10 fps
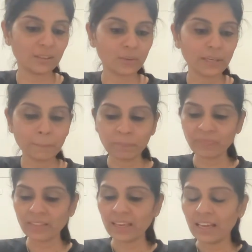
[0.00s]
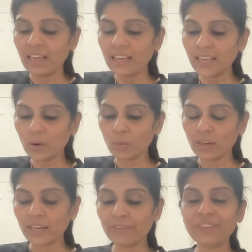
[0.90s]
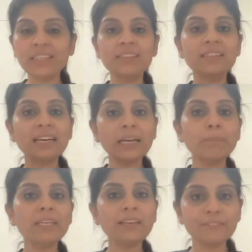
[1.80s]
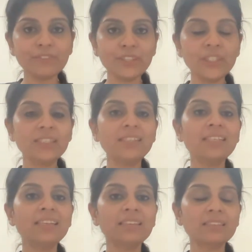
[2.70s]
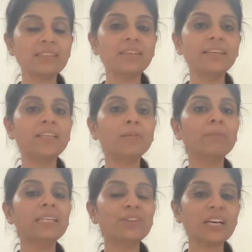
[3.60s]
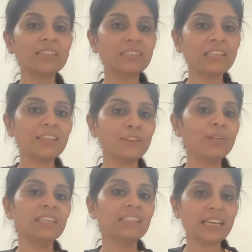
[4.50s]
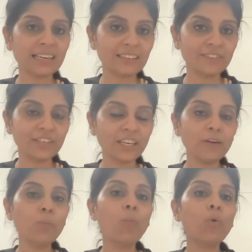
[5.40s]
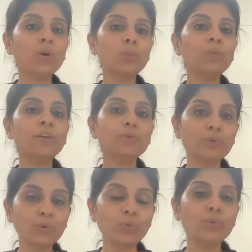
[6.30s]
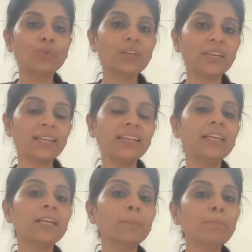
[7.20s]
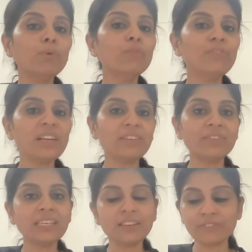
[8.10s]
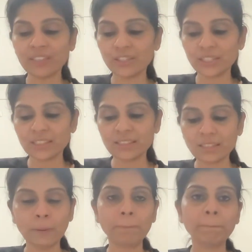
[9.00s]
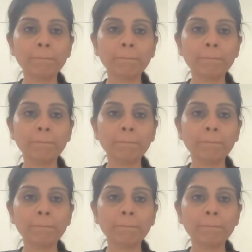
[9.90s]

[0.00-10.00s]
Okay. Now, if it is thiamine deficiency that is detected by trans activity, what will you do to detect riboflavin deficiency